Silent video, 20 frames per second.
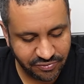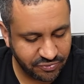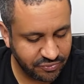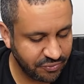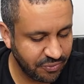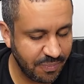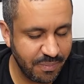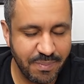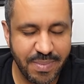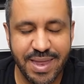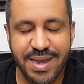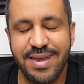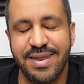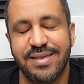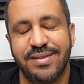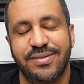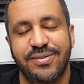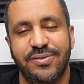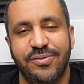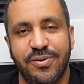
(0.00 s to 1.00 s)

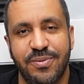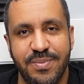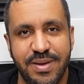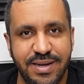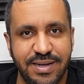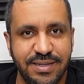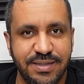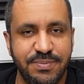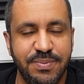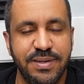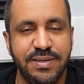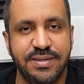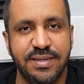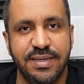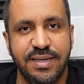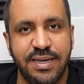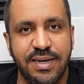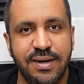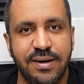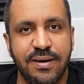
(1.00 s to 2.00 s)
tremendous piece of
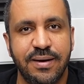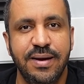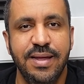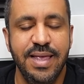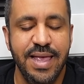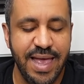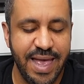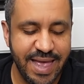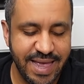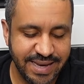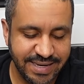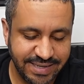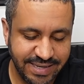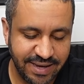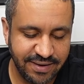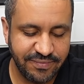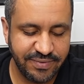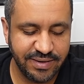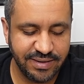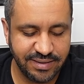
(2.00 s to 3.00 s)
gear, and
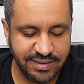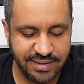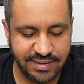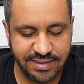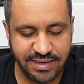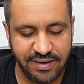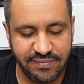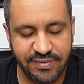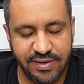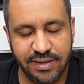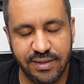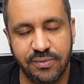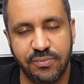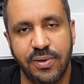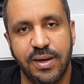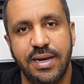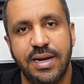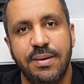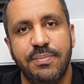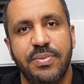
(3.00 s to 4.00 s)
definitely
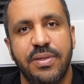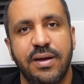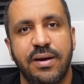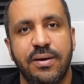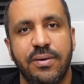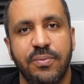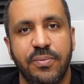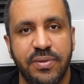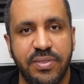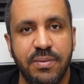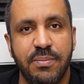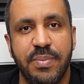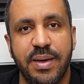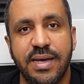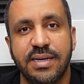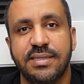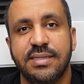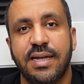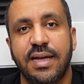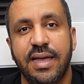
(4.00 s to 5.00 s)
right up there with the
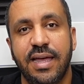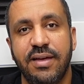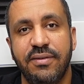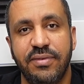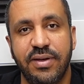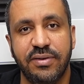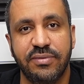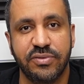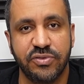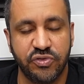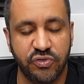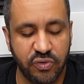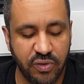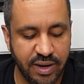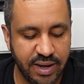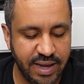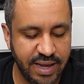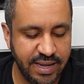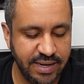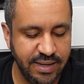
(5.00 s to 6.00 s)
best I have ever
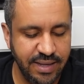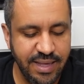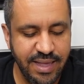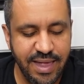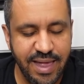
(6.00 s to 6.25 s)
tried.